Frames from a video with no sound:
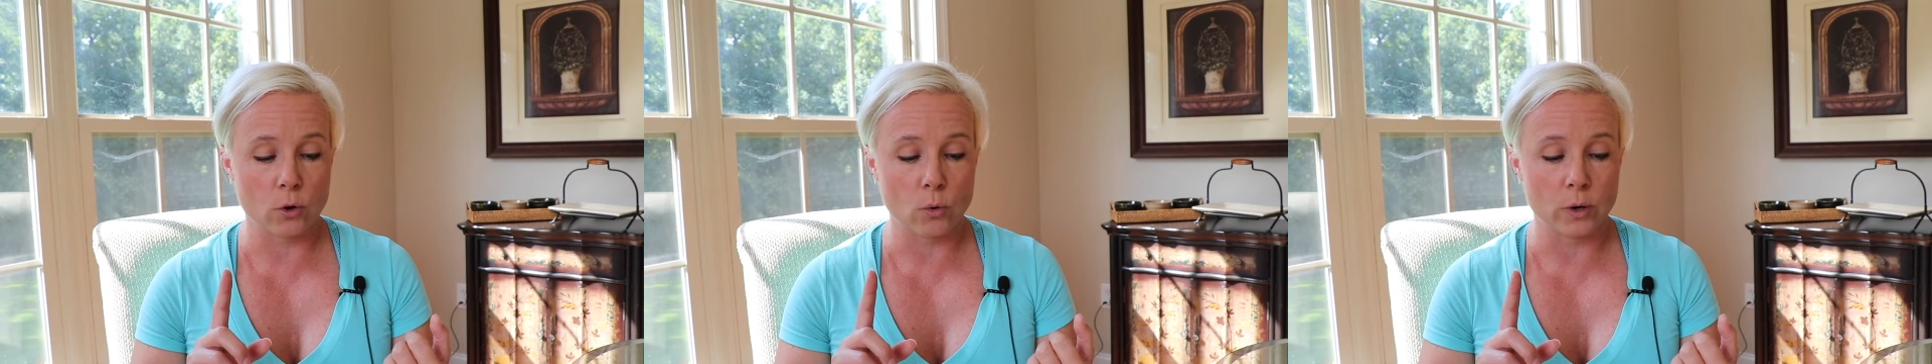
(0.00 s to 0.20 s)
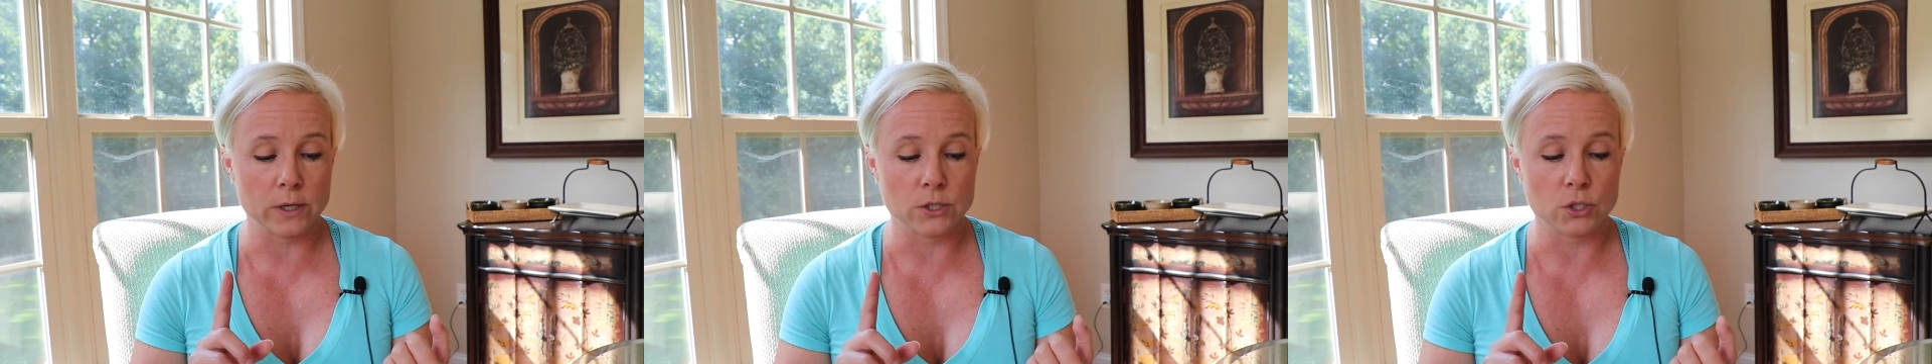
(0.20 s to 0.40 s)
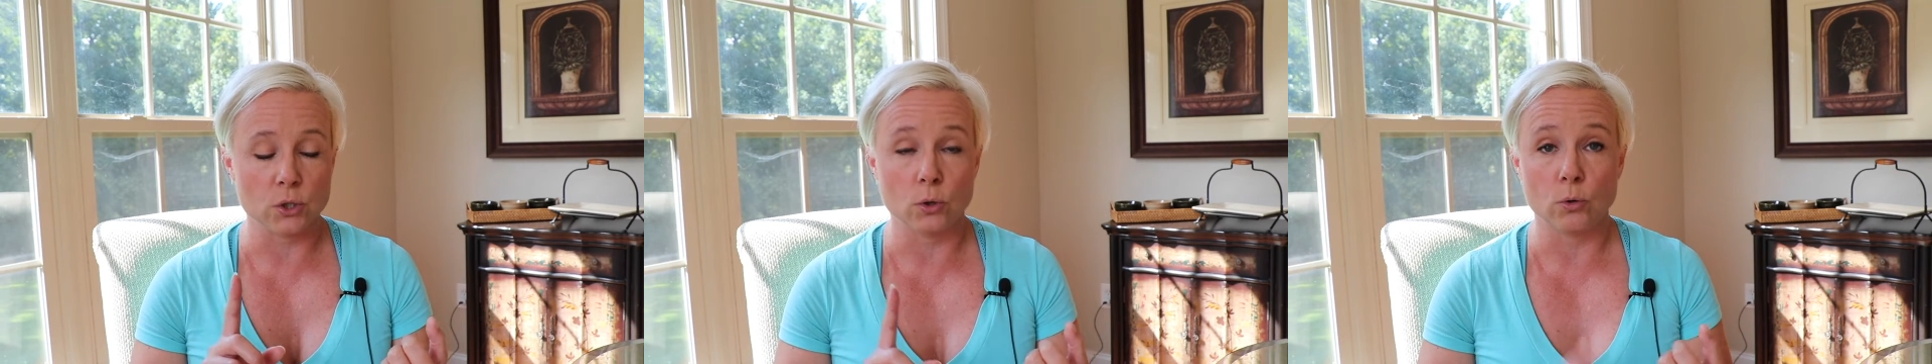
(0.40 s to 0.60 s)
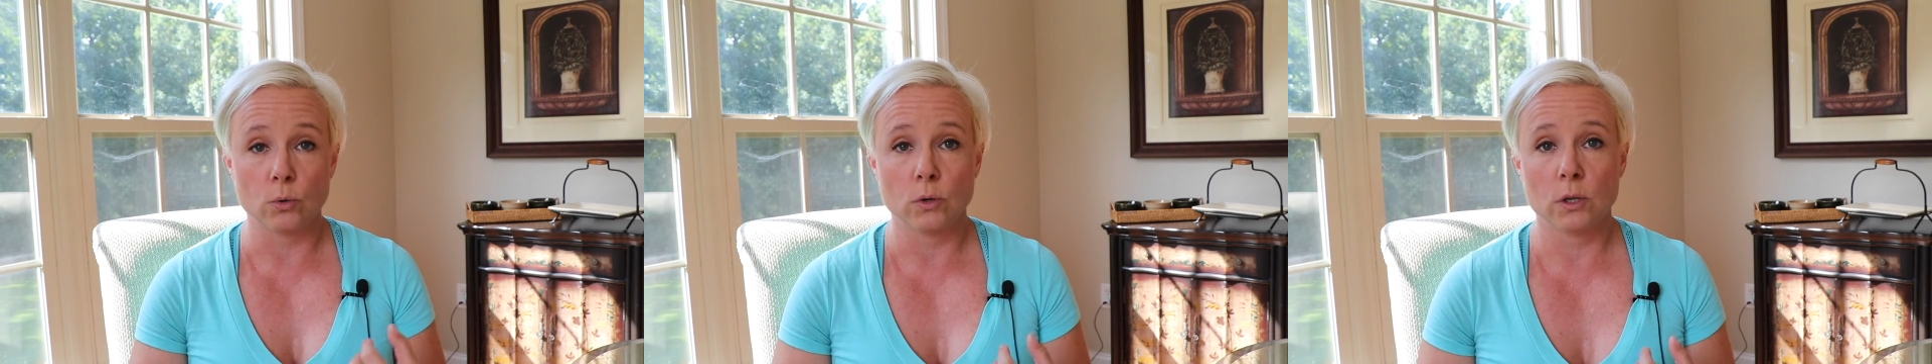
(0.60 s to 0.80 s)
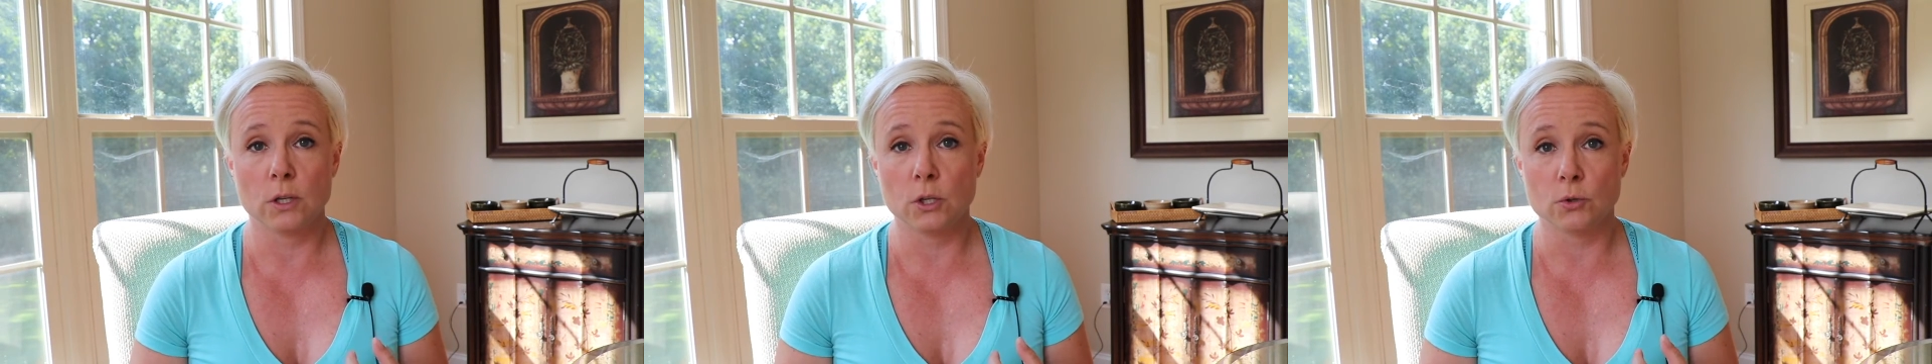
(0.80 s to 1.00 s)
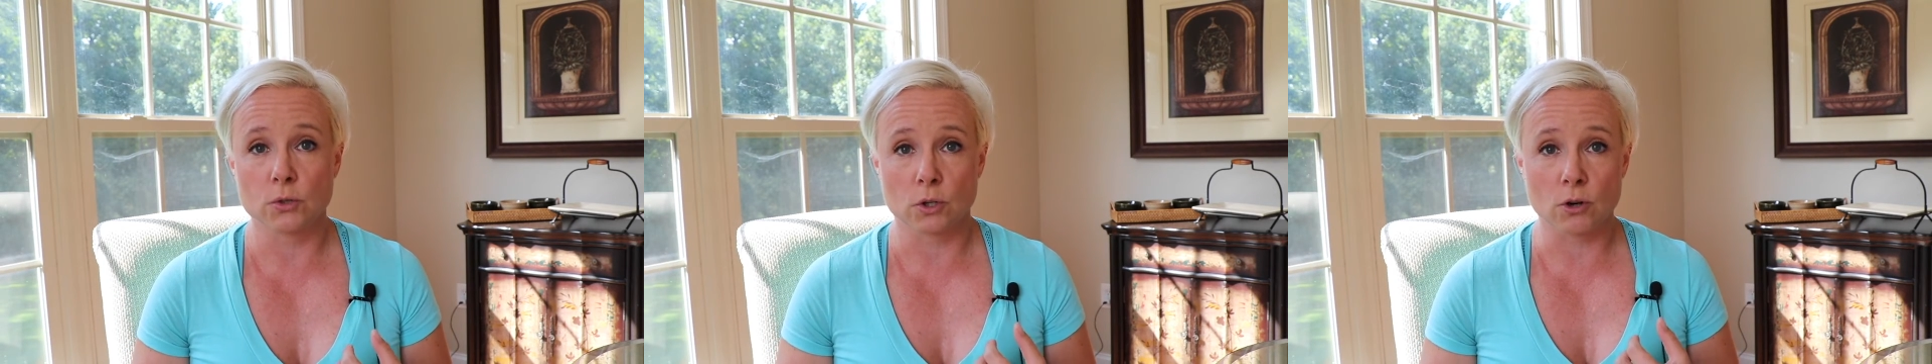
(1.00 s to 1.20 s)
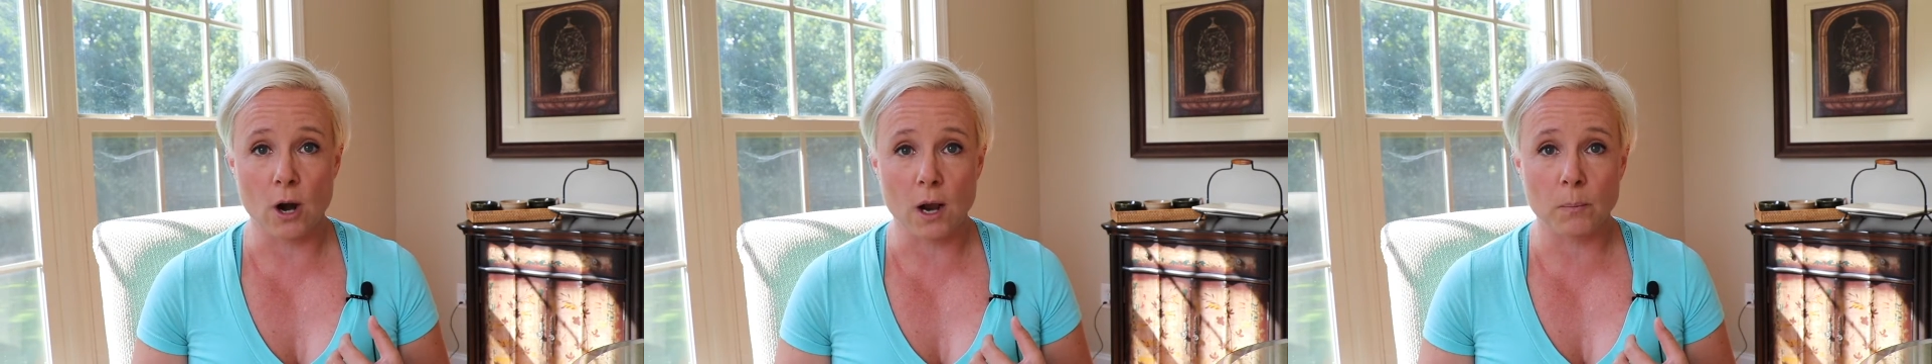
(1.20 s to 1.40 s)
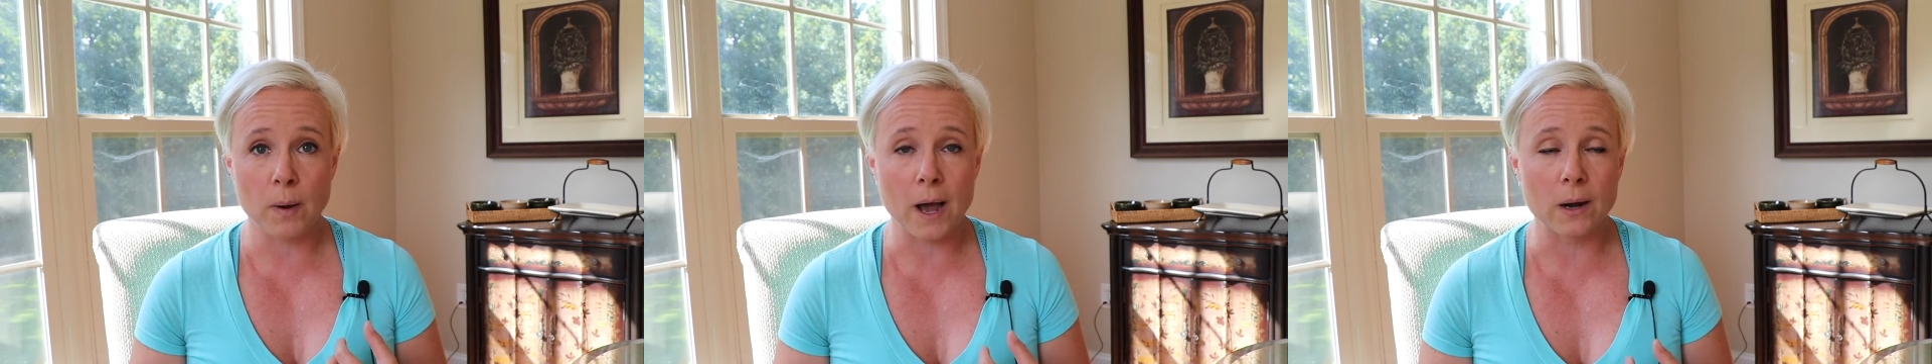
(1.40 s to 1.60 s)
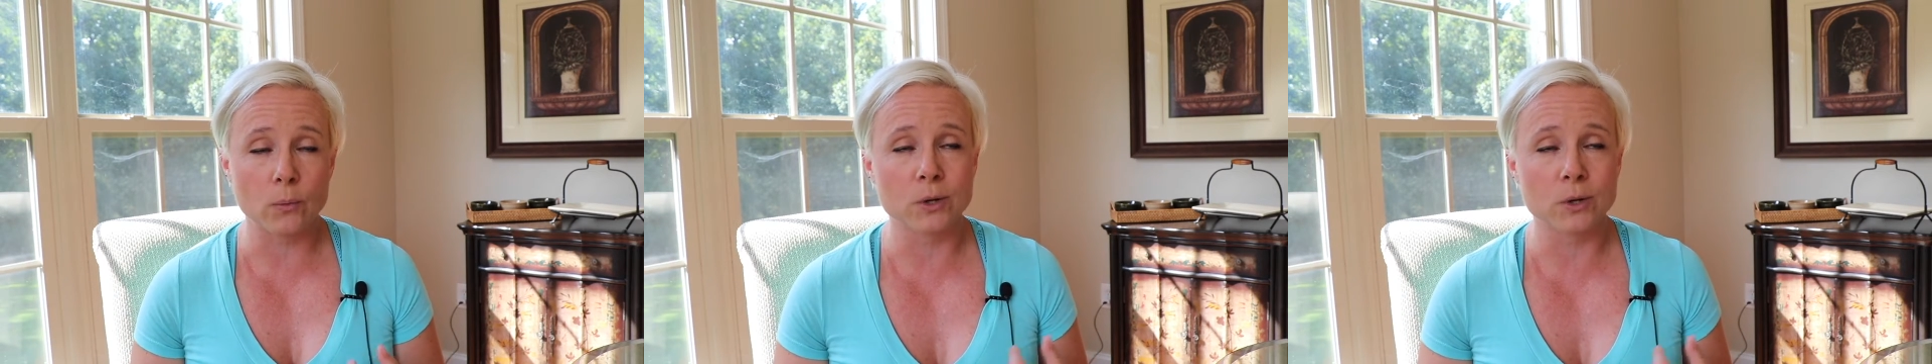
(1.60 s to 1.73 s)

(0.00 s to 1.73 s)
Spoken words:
going to use a crock pot,